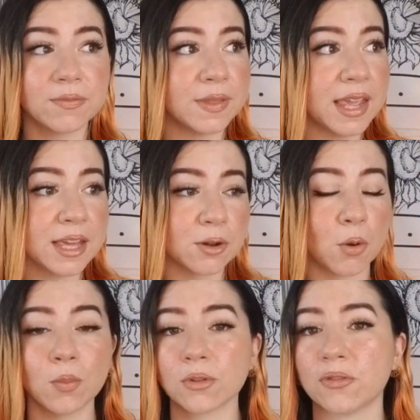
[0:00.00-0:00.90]
they can
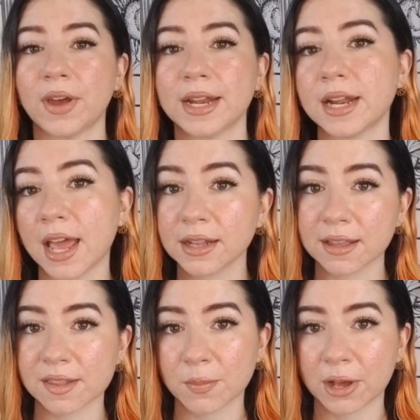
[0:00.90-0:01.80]
almost find an
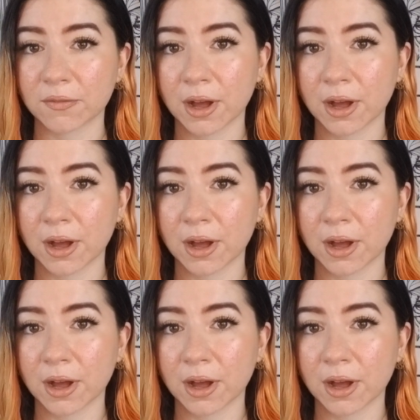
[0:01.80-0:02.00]
endless amount of